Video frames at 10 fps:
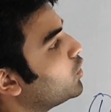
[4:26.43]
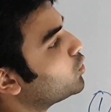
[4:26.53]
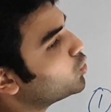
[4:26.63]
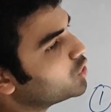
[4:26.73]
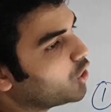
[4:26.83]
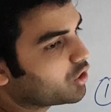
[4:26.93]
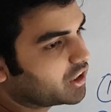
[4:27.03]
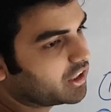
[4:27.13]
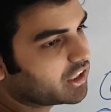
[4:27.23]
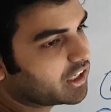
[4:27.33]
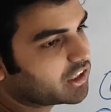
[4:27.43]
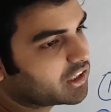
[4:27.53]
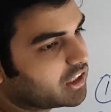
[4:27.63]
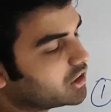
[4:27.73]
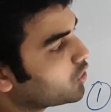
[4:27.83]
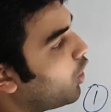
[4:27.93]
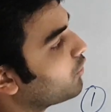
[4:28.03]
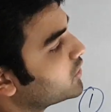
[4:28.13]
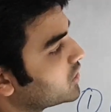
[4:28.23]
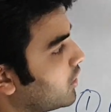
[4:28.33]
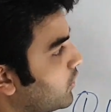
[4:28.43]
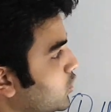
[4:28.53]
to the authenticated keys of the server.